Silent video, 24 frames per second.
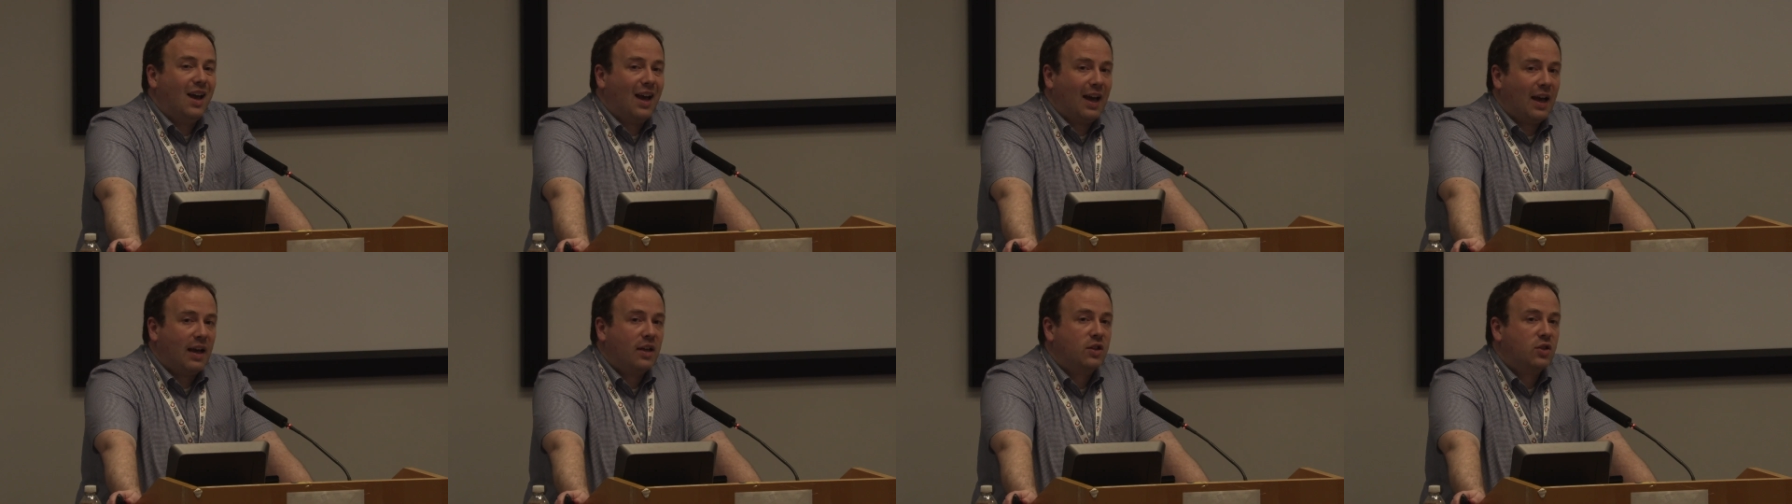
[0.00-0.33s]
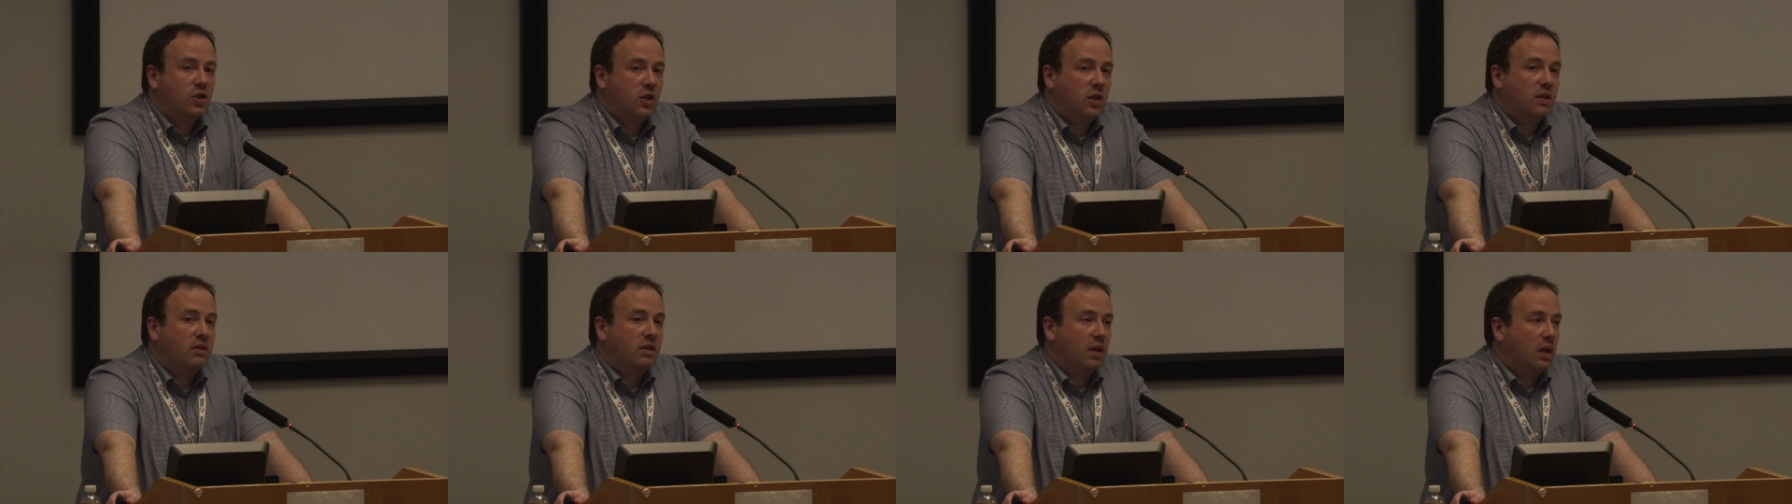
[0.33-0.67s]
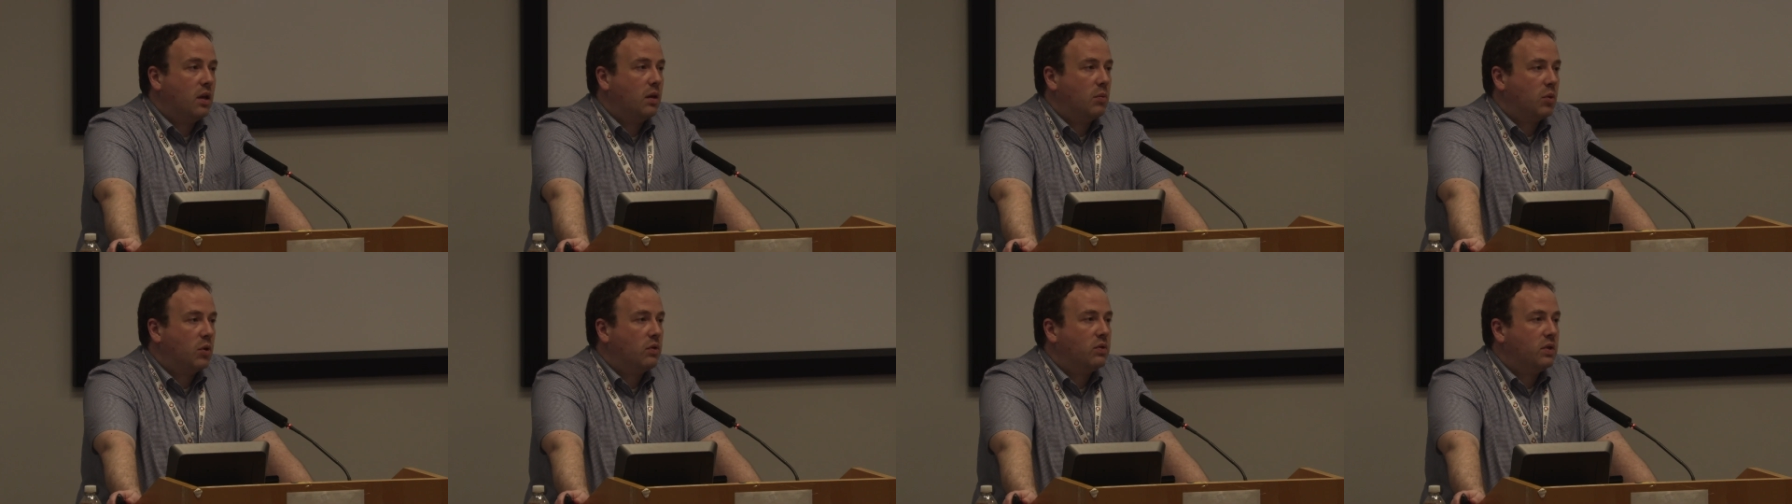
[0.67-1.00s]
Actually
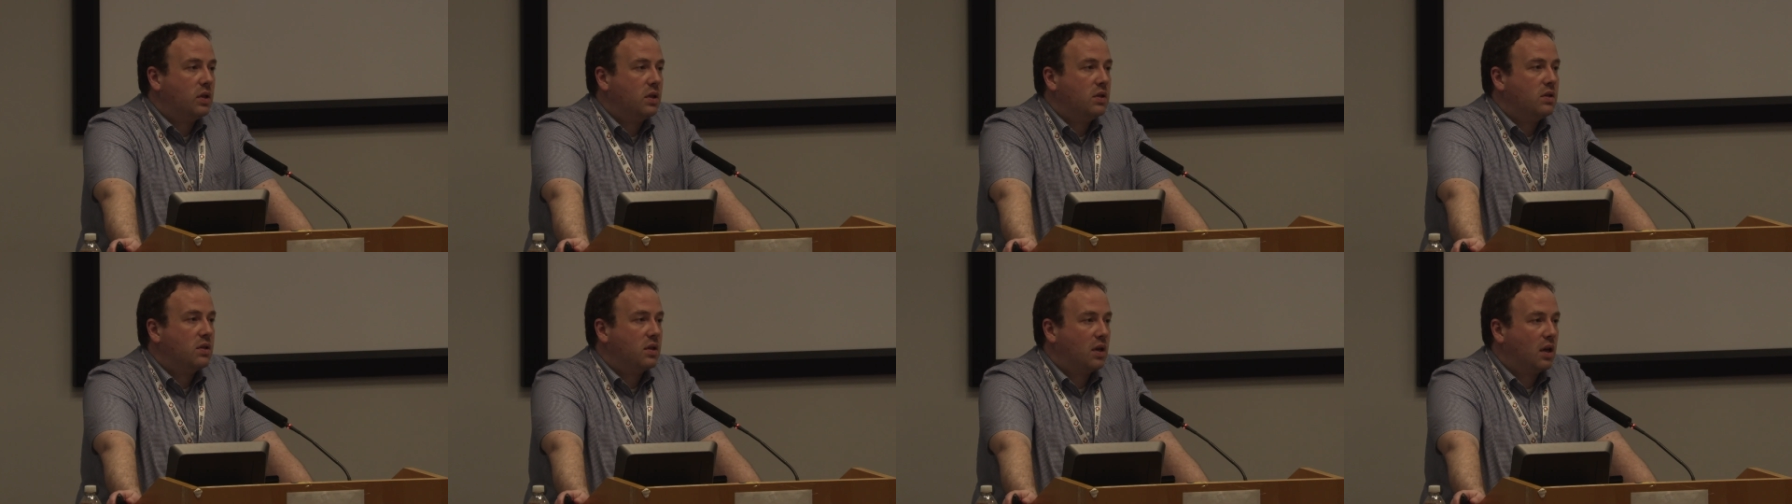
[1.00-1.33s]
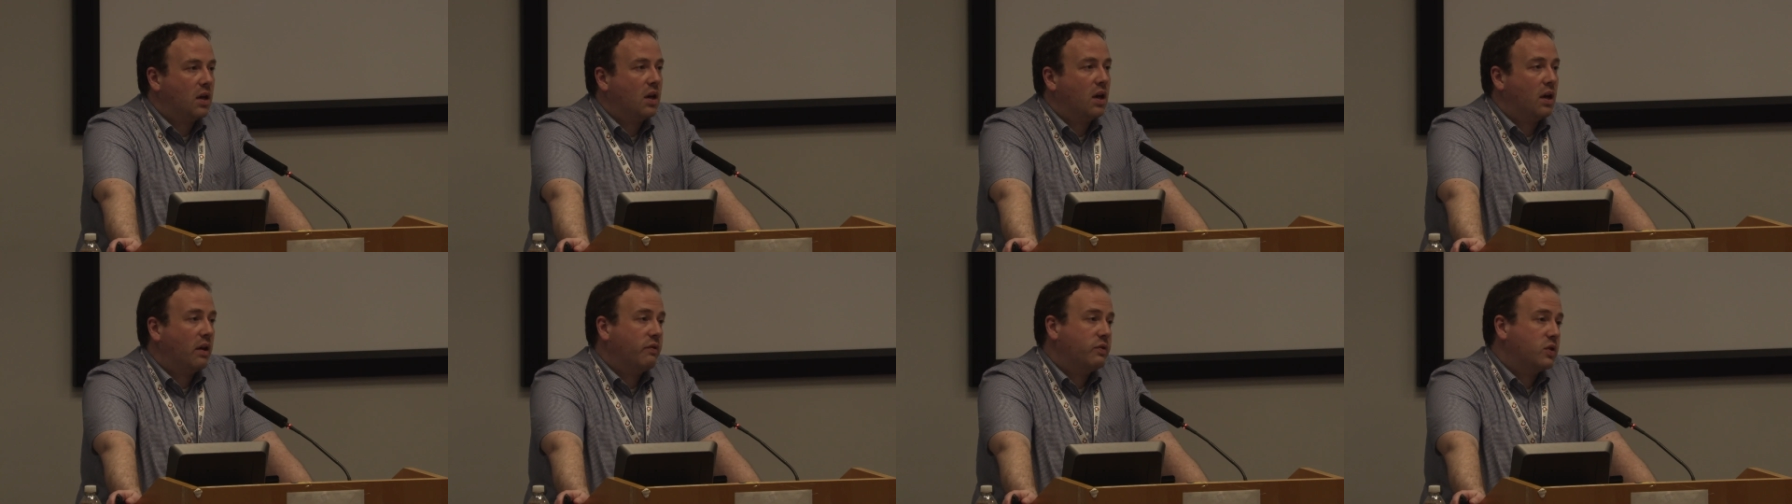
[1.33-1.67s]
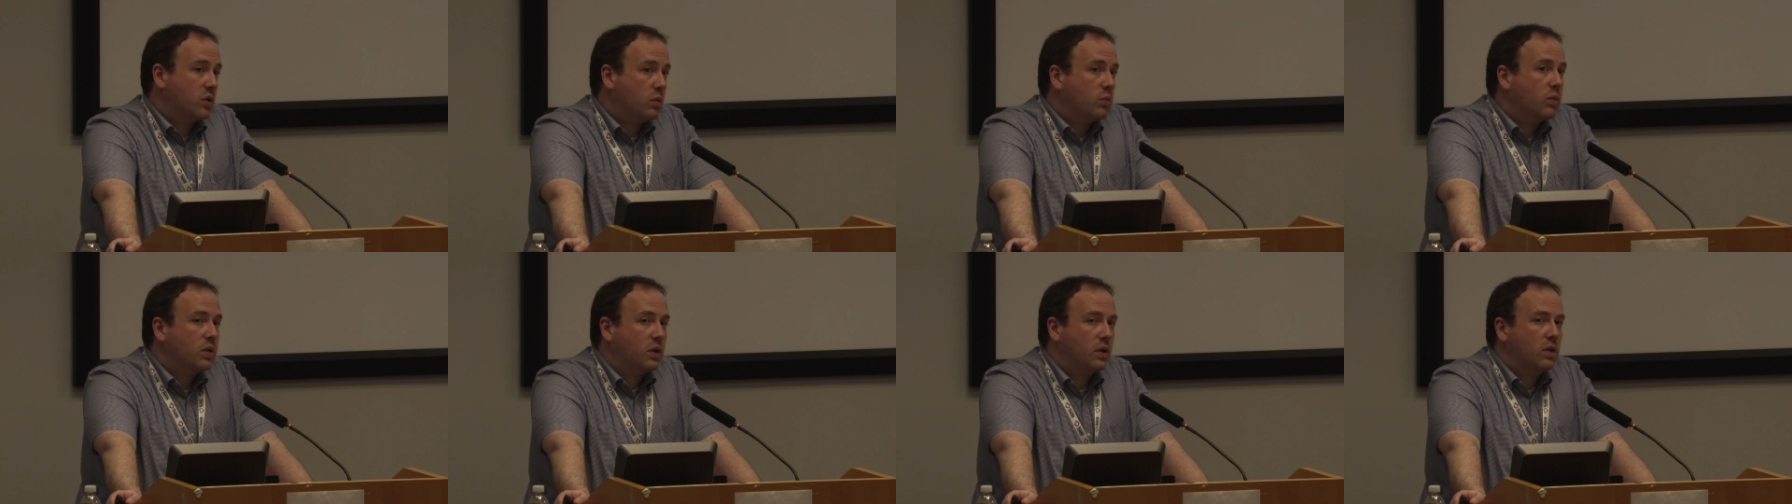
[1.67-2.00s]
think about this and have
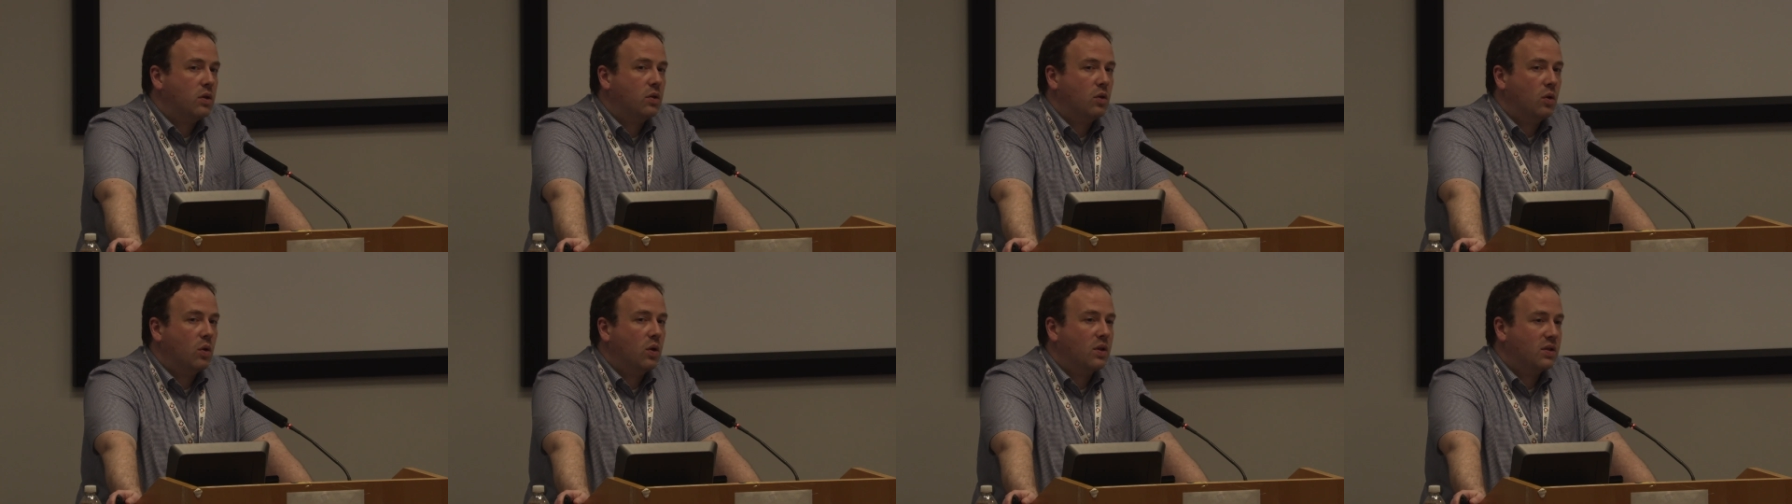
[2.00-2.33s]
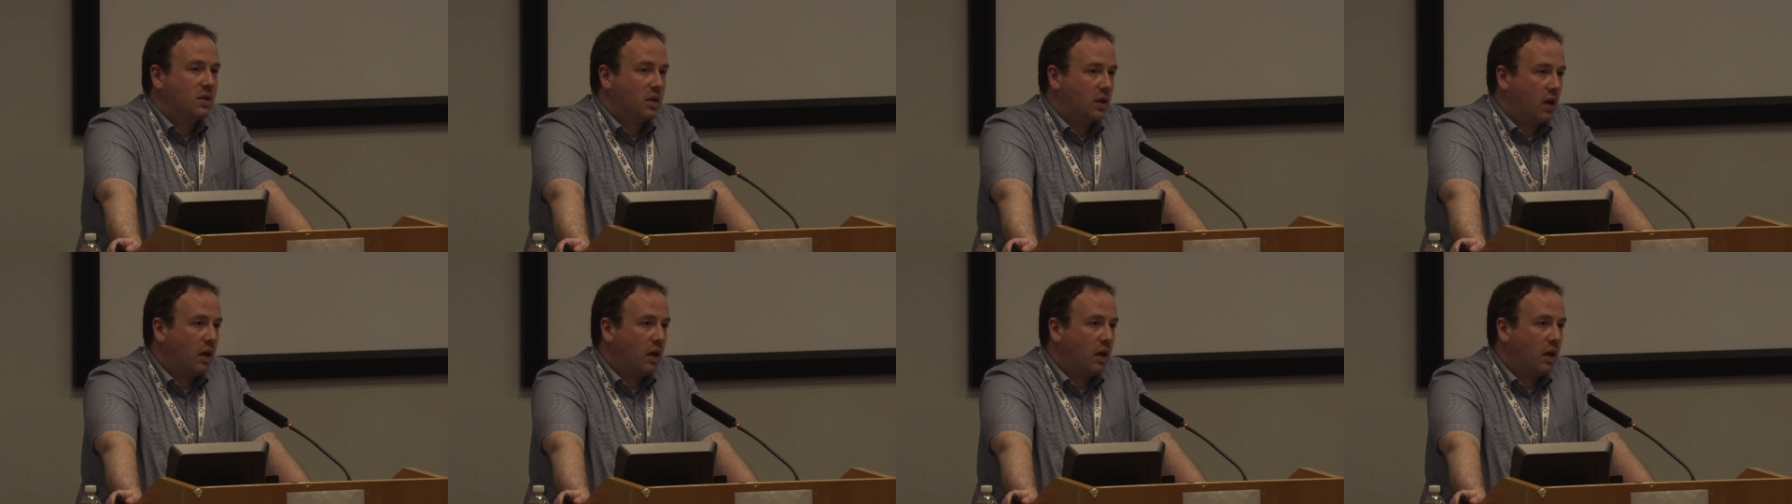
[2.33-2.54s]
somebody who has